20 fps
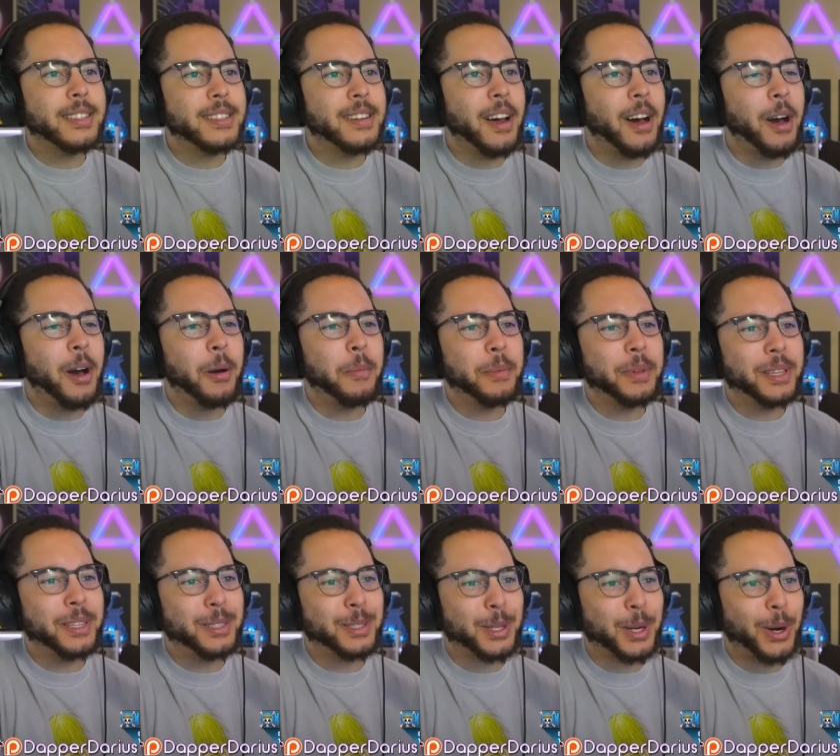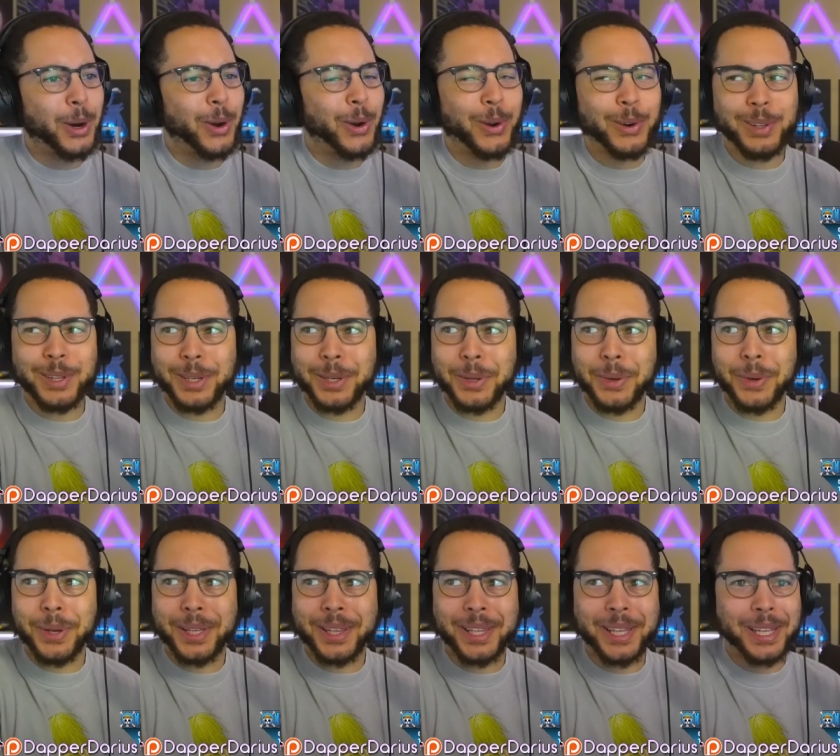Nami is currently
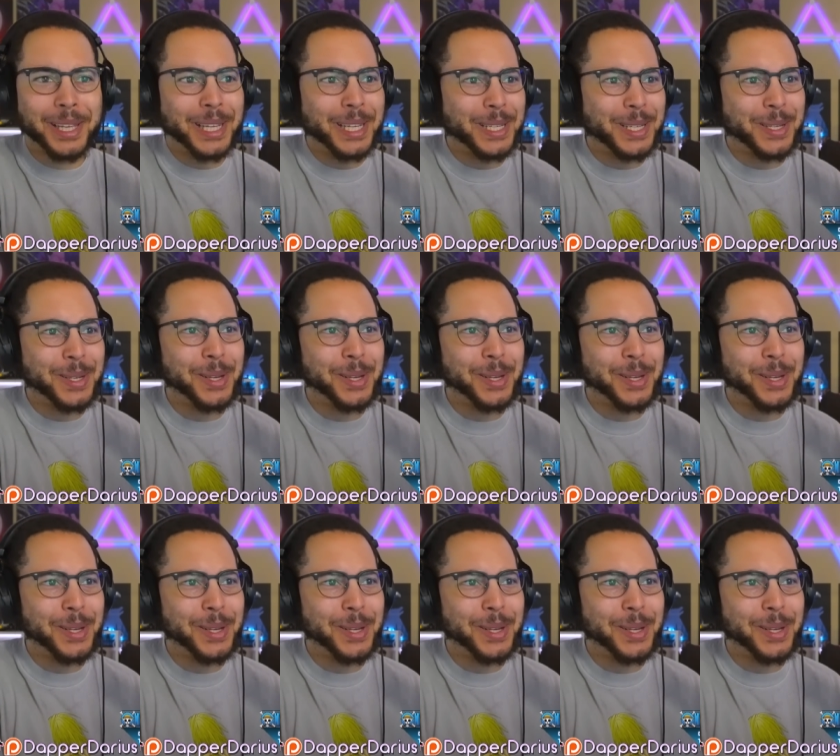doing this,